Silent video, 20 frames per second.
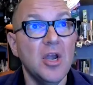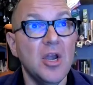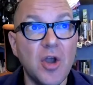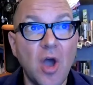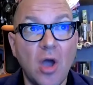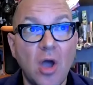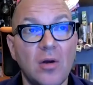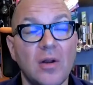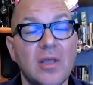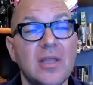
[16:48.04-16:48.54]

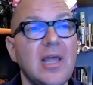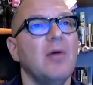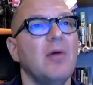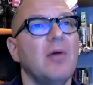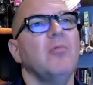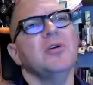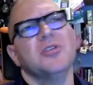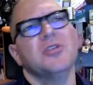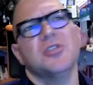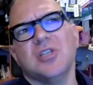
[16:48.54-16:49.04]
Not only that,
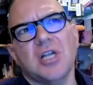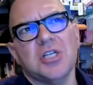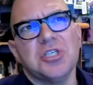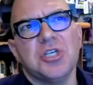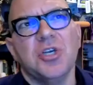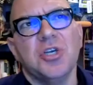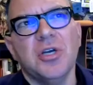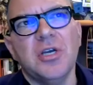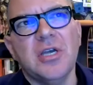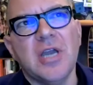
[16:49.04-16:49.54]
we're
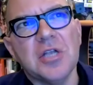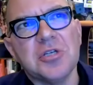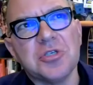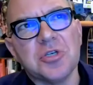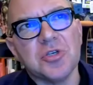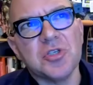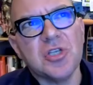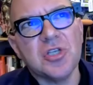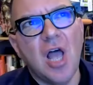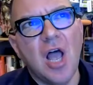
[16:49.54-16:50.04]
such good
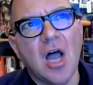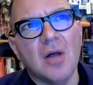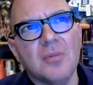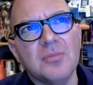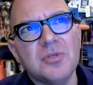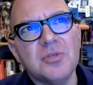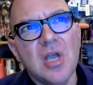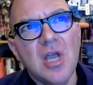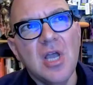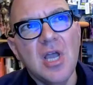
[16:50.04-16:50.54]
natured
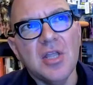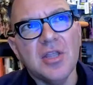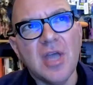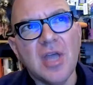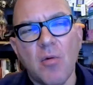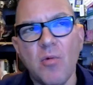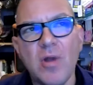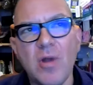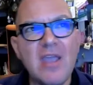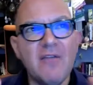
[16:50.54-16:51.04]
slobs
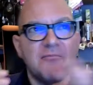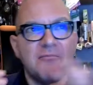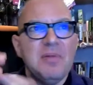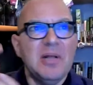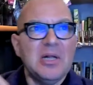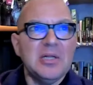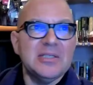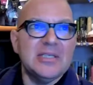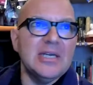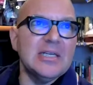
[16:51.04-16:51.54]
that we have
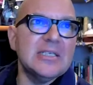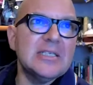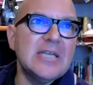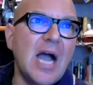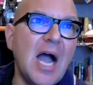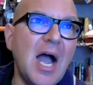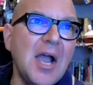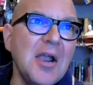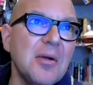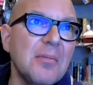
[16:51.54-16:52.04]
built an
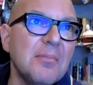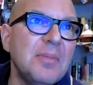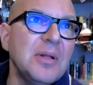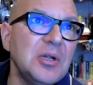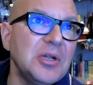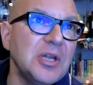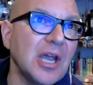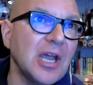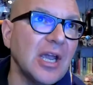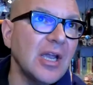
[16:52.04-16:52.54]
entire
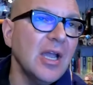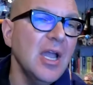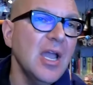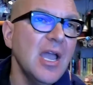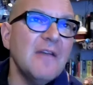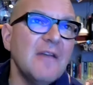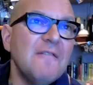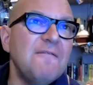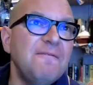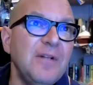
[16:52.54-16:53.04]
building
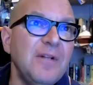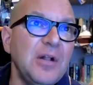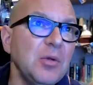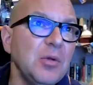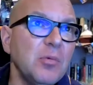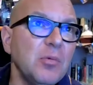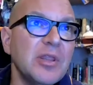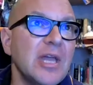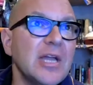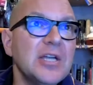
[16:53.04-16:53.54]
and filled
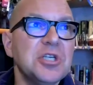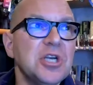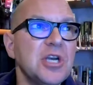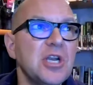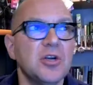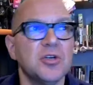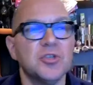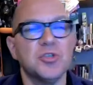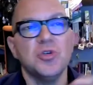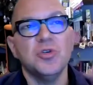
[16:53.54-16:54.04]
it with
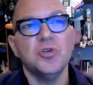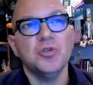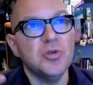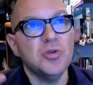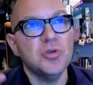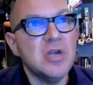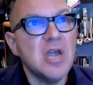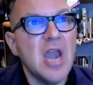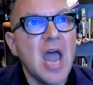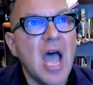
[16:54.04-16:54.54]
engineers who do
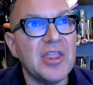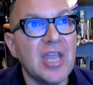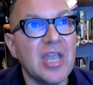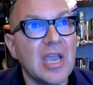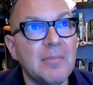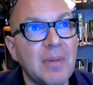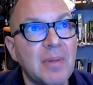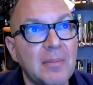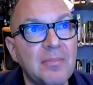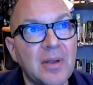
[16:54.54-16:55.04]

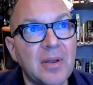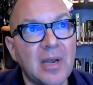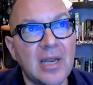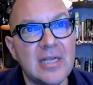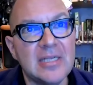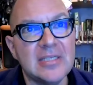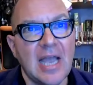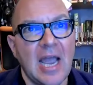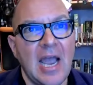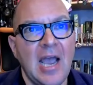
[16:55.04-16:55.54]
nothing but
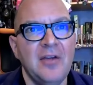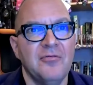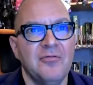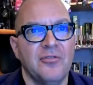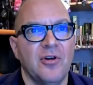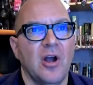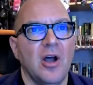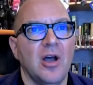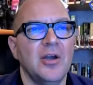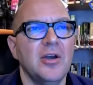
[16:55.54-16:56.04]
police ad
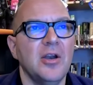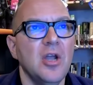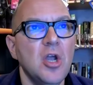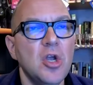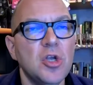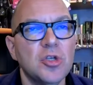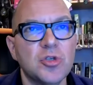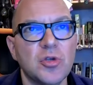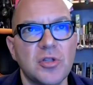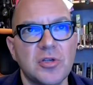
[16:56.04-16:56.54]
fraud.
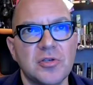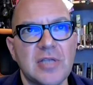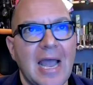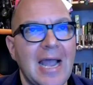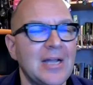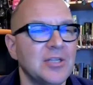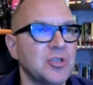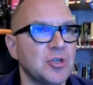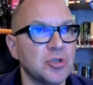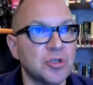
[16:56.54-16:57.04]
So those
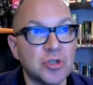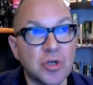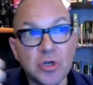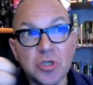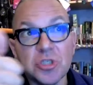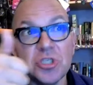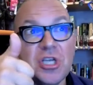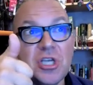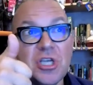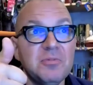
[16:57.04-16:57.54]
ads are
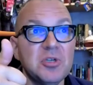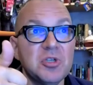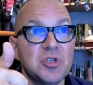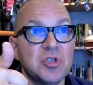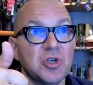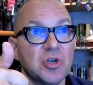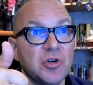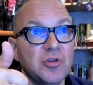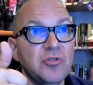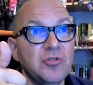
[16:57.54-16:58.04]
dirt cheap to
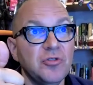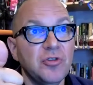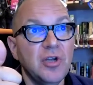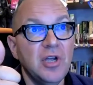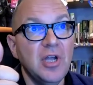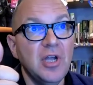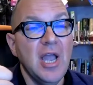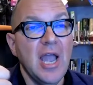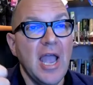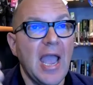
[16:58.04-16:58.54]
serve
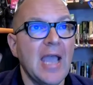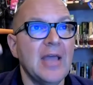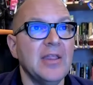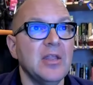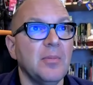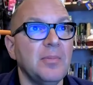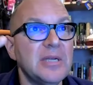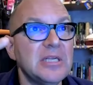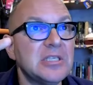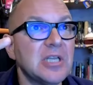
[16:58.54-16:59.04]
and
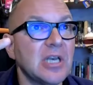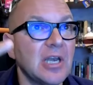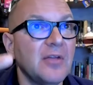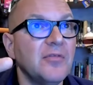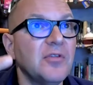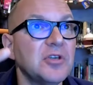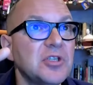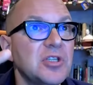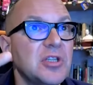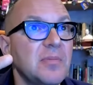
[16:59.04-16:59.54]
they'll be
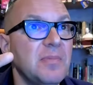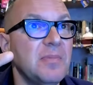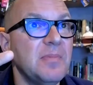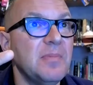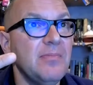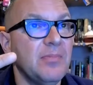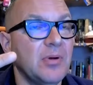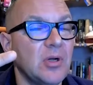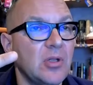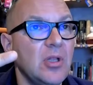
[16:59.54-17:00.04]
delivered to the
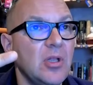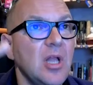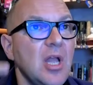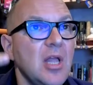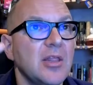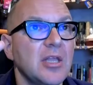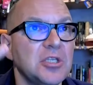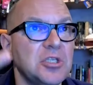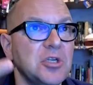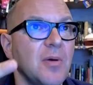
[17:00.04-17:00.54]
people
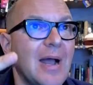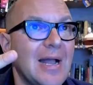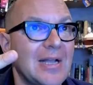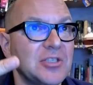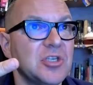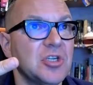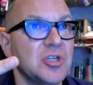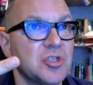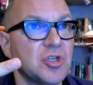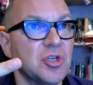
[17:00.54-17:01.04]
that you
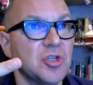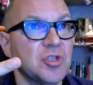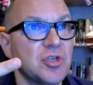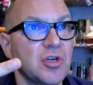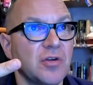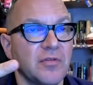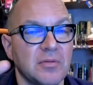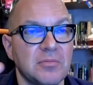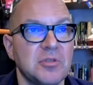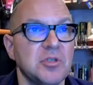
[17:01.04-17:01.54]
asked us to
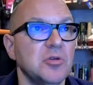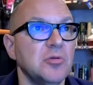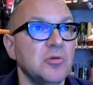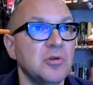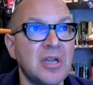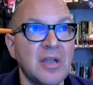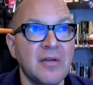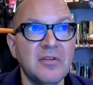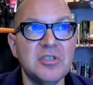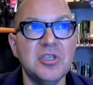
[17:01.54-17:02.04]
serve them to.
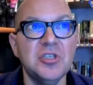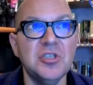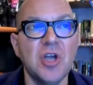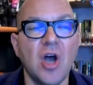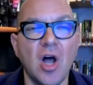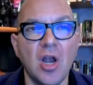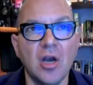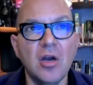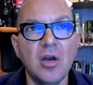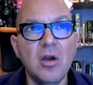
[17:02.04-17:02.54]
Give us a
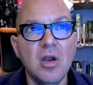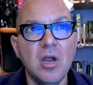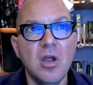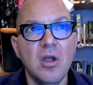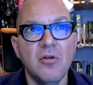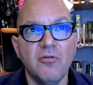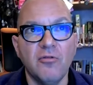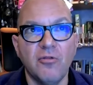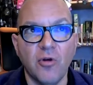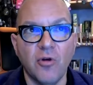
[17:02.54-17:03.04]
dollar
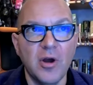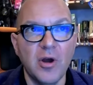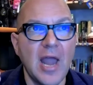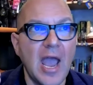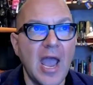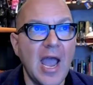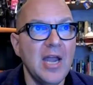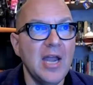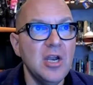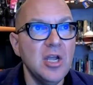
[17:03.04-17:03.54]
for an
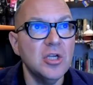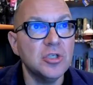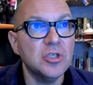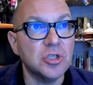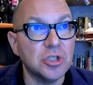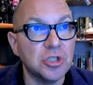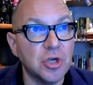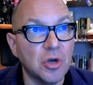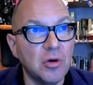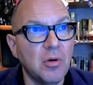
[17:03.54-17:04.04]
ad
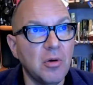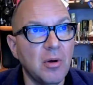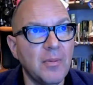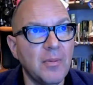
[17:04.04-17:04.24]
to show to a